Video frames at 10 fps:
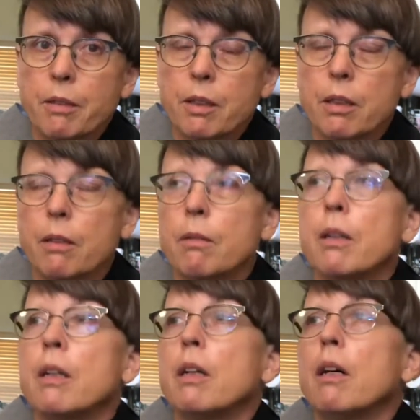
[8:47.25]
So
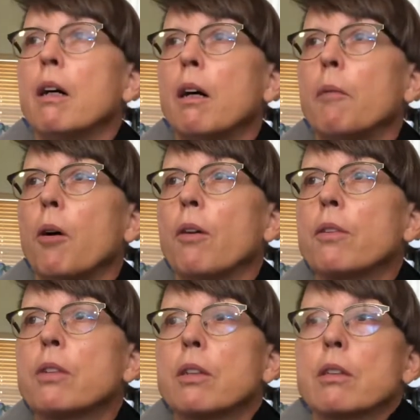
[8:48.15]
all
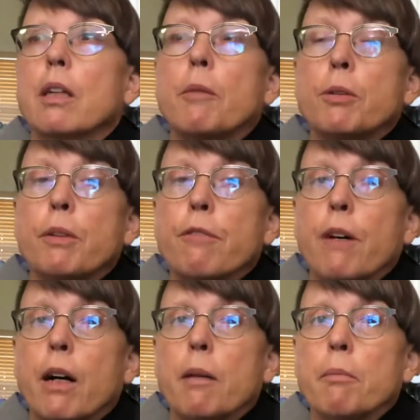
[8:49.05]
those things, like I'm doing
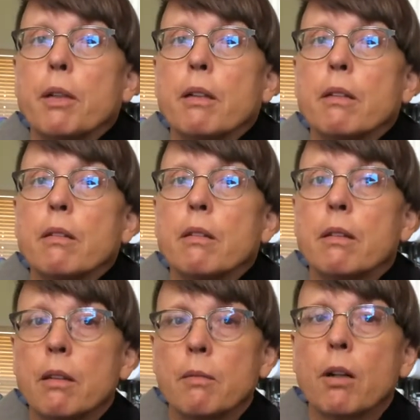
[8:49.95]
fine, but
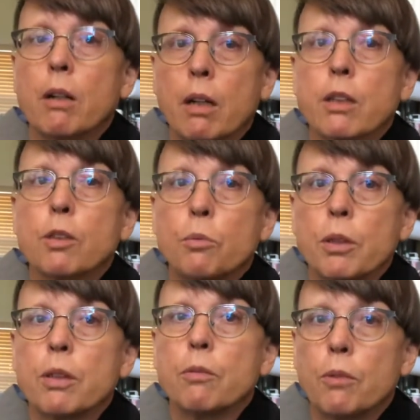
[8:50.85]
the narcotics
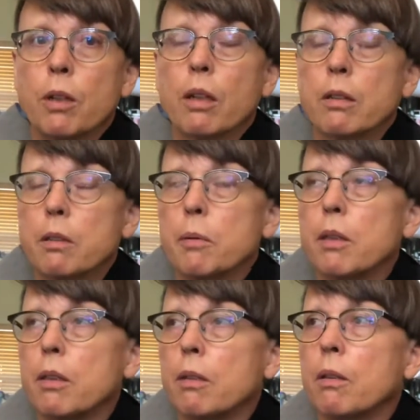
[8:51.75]
will constipate you.